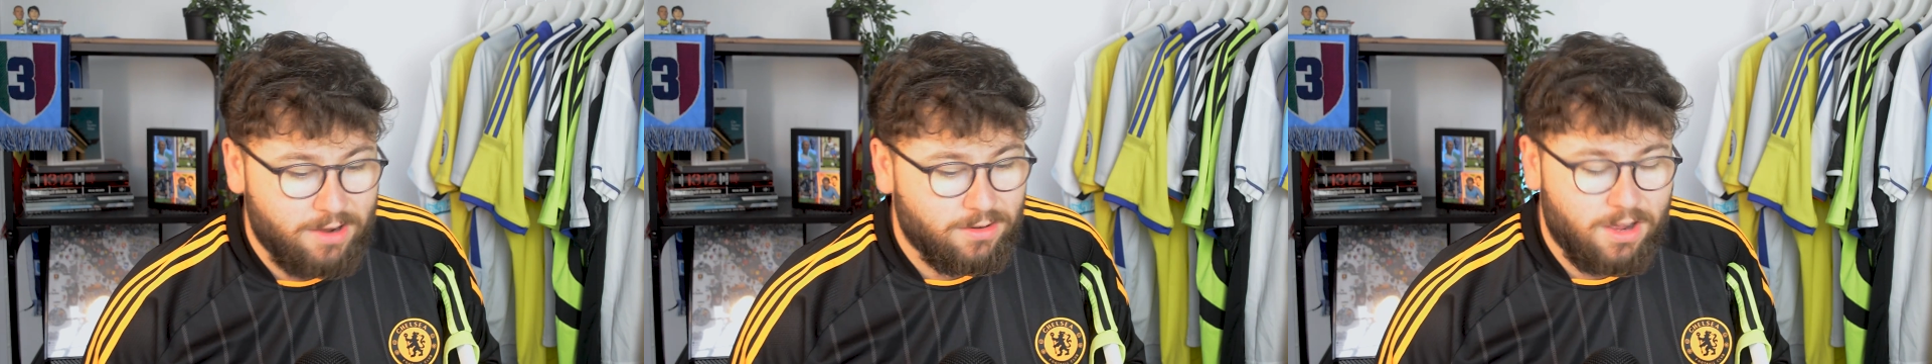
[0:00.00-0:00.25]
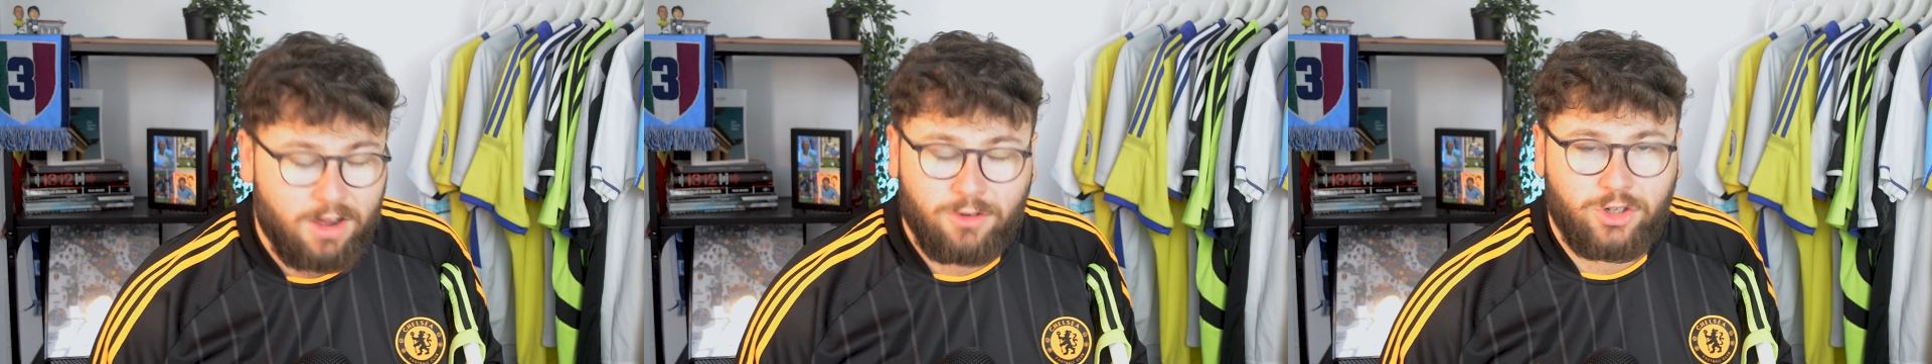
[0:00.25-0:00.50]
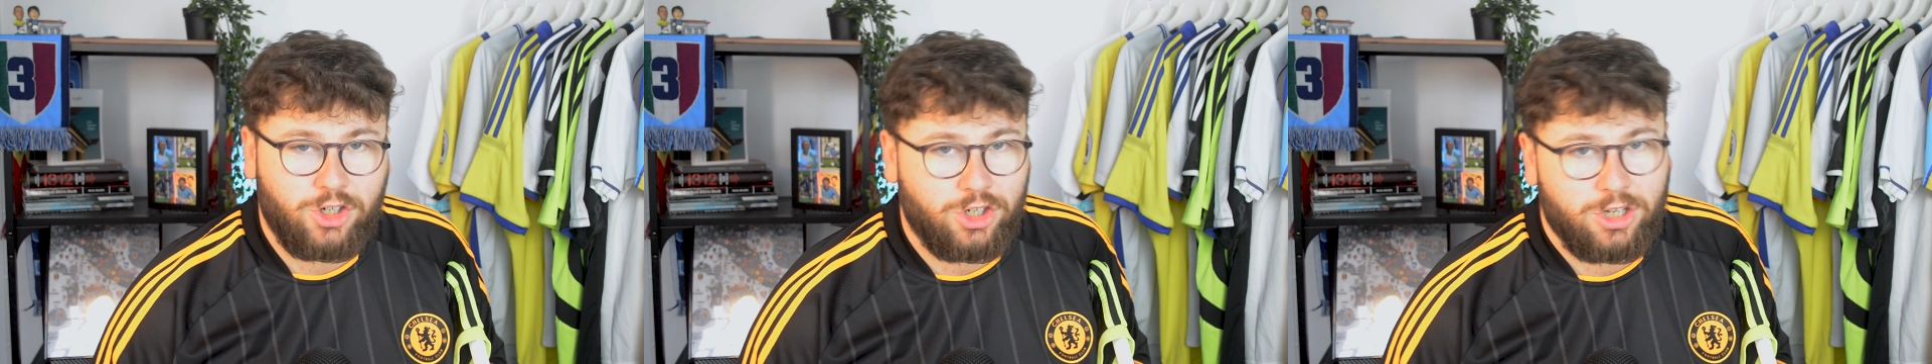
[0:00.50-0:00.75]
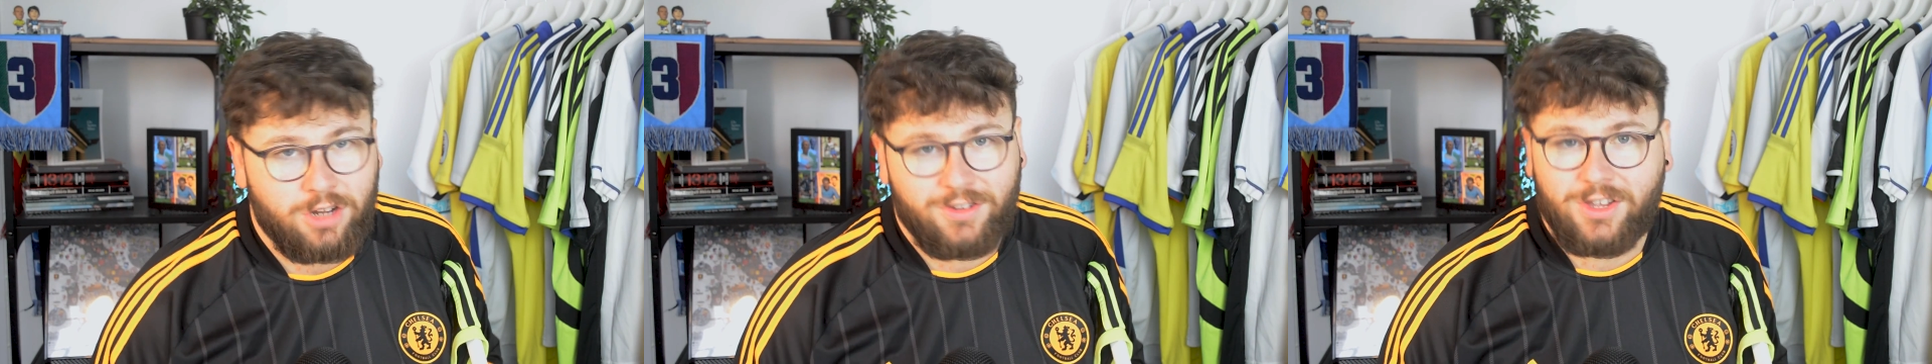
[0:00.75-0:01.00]
It was like, I'd
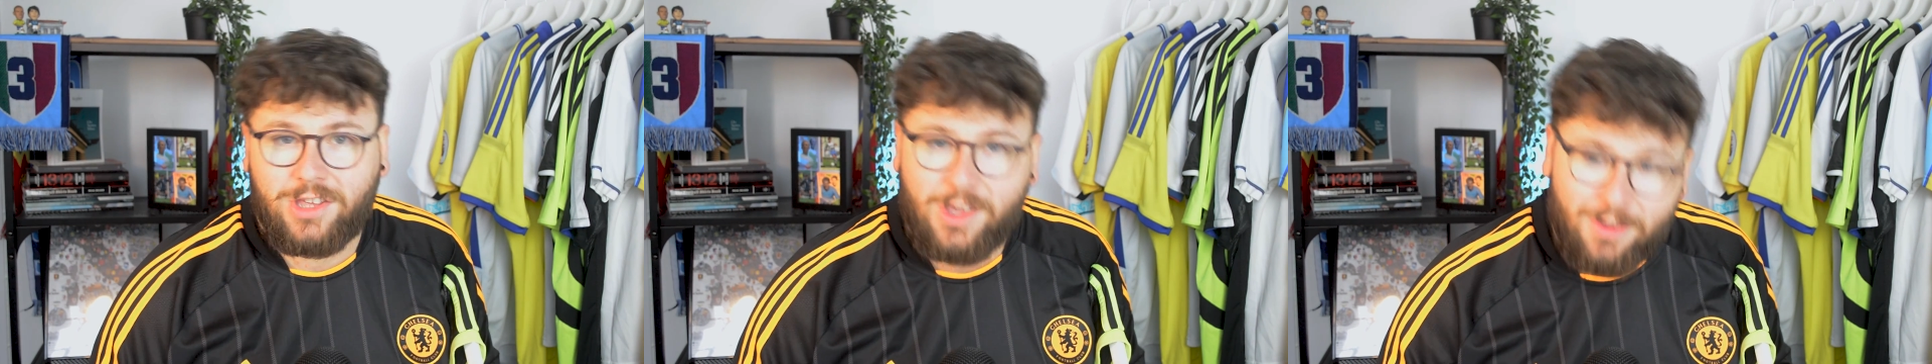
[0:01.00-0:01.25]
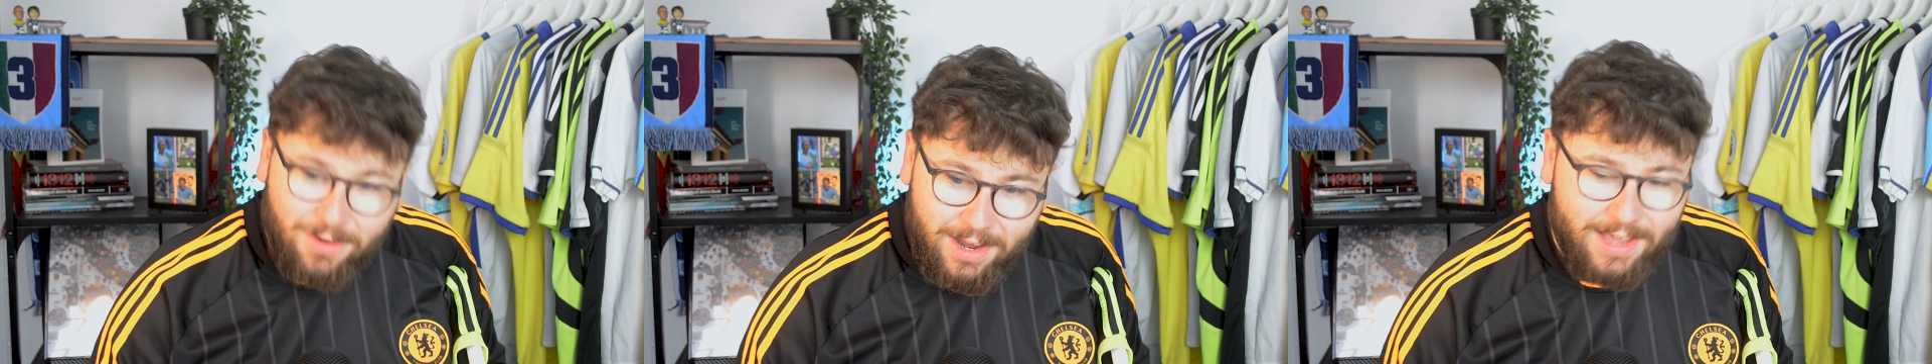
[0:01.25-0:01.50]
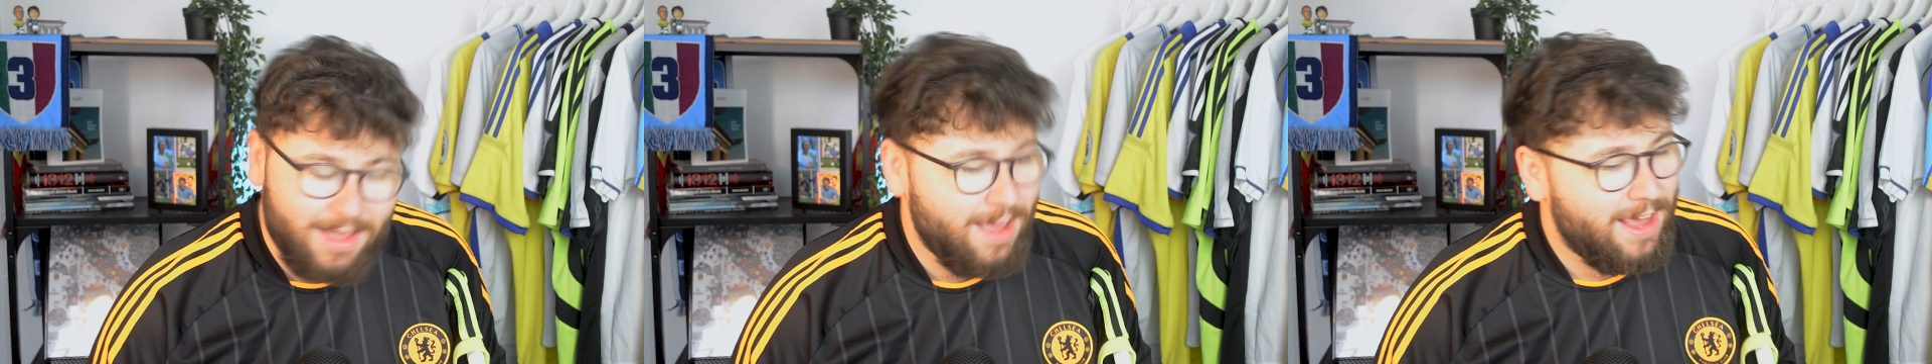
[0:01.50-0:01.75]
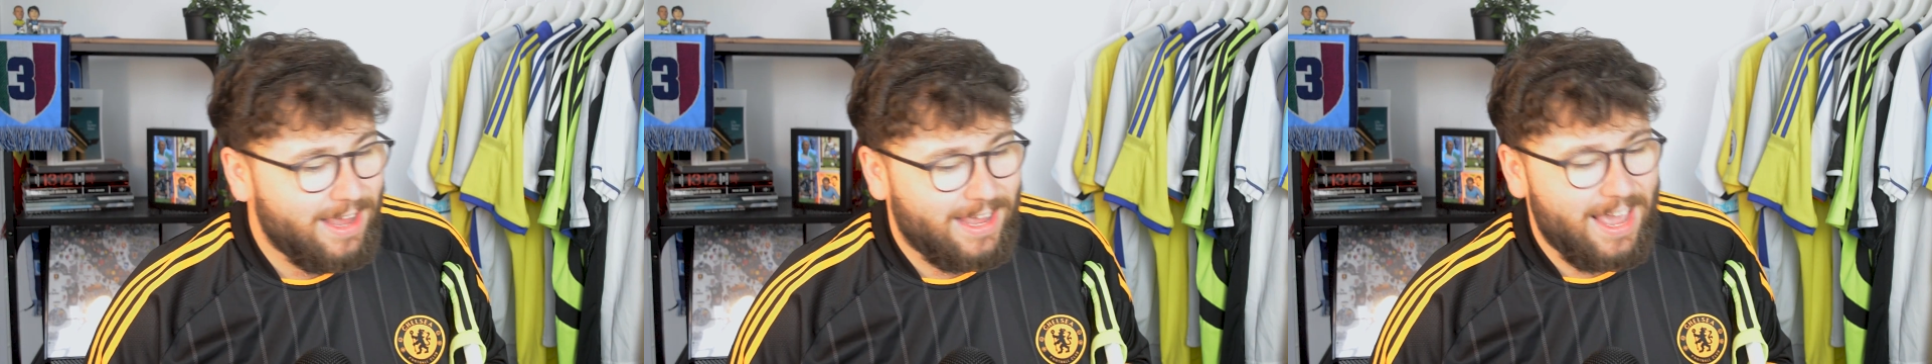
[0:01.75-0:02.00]
just gone to uni,
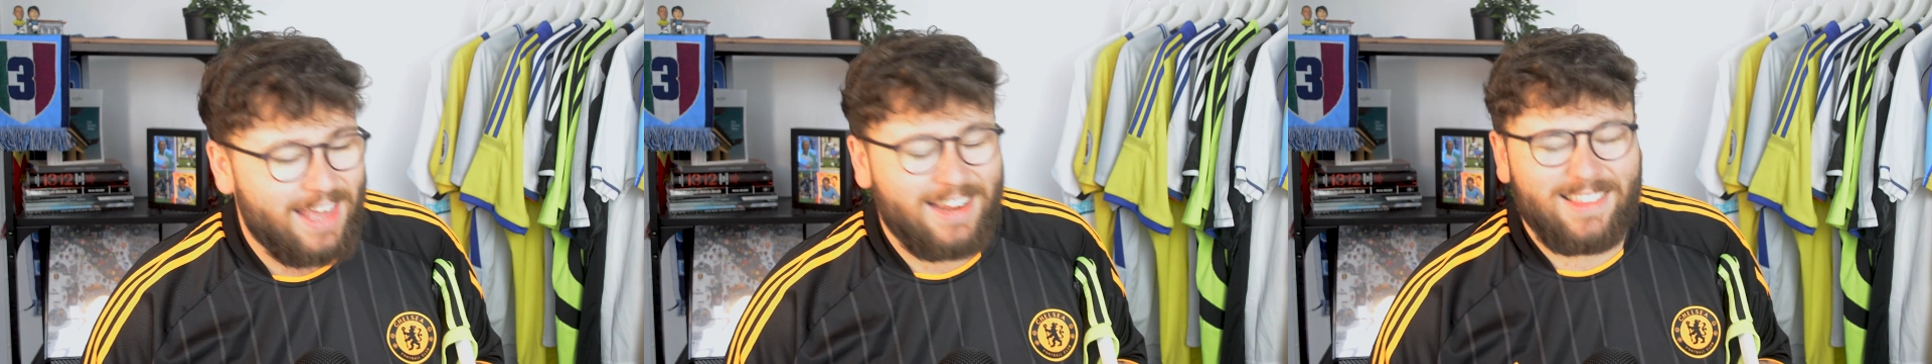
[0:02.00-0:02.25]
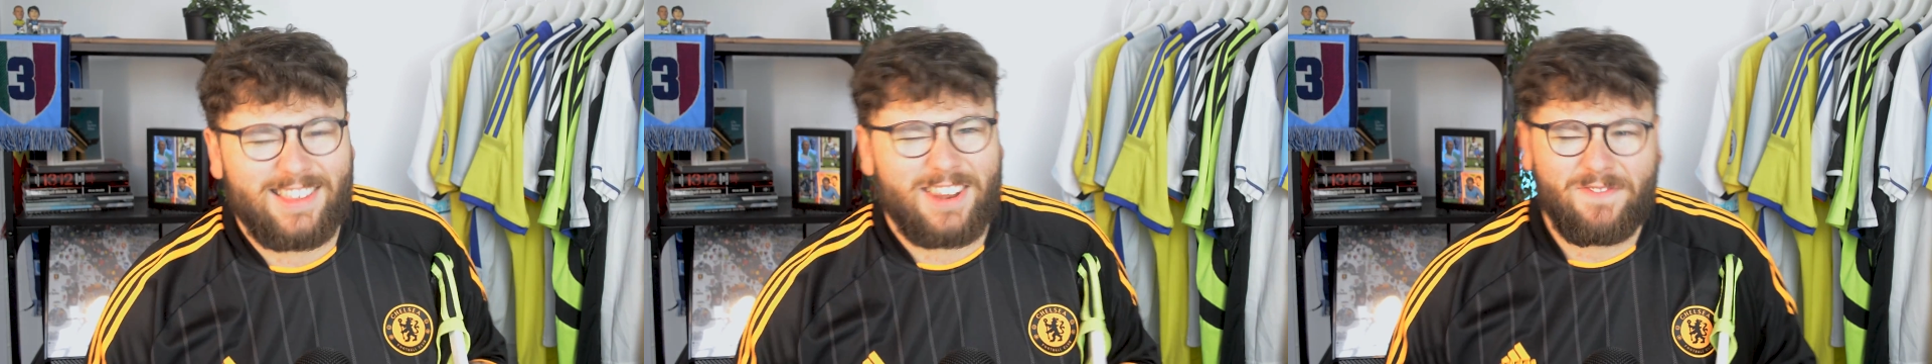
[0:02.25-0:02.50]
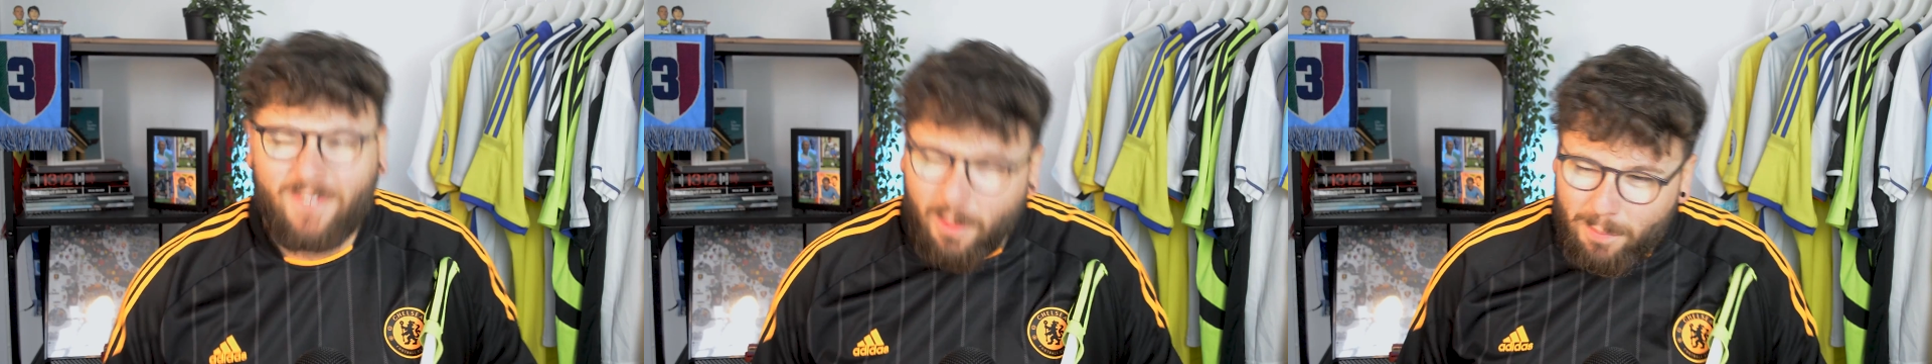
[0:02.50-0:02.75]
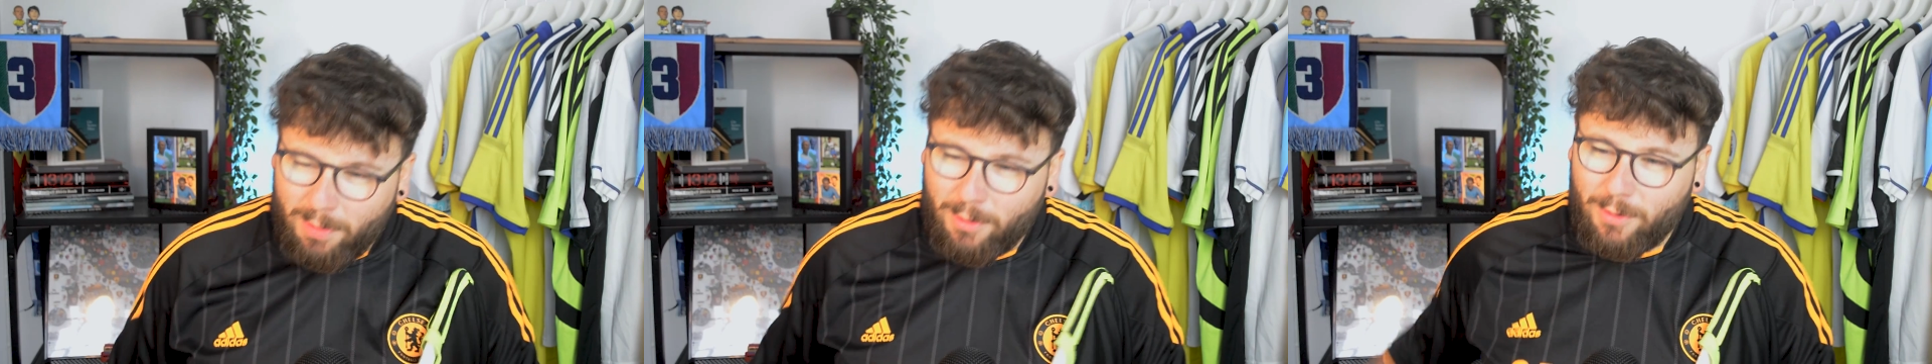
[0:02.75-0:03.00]
getting into the
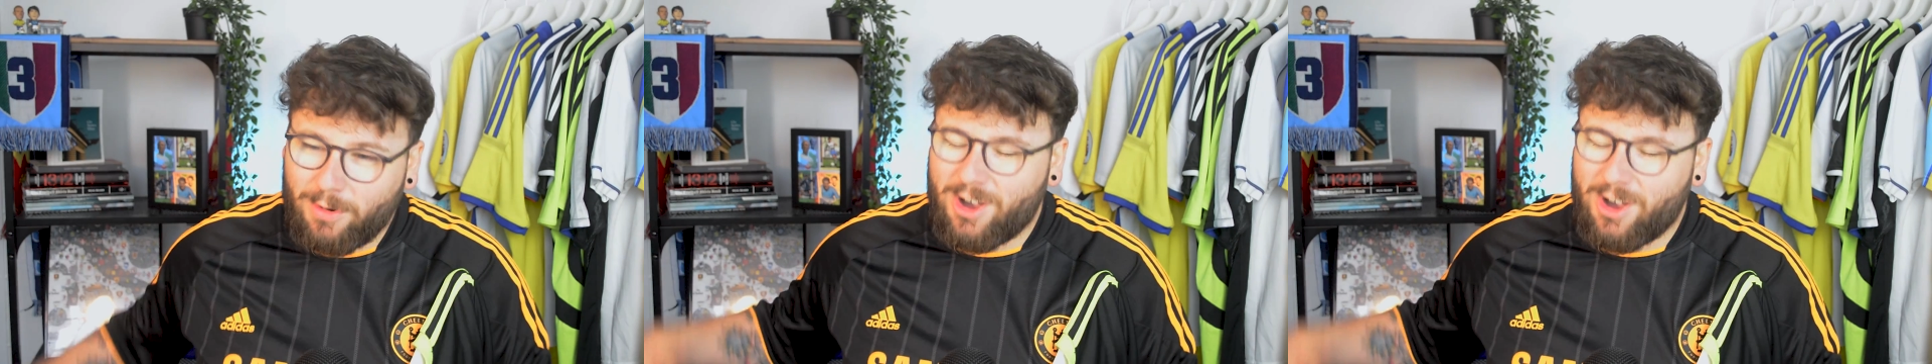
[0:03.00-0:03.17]
football.